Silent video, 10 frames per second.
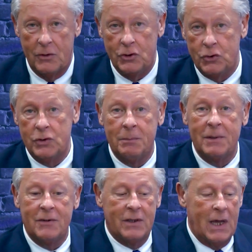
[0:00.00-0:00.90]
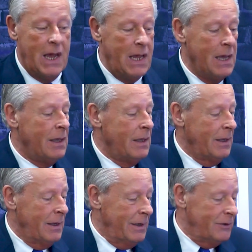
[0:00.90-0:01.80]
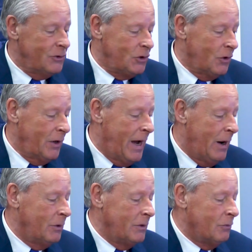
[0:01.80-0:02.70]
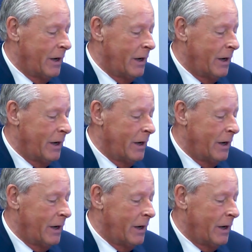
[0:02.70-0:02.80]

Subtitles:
And joining me today is John Howard, a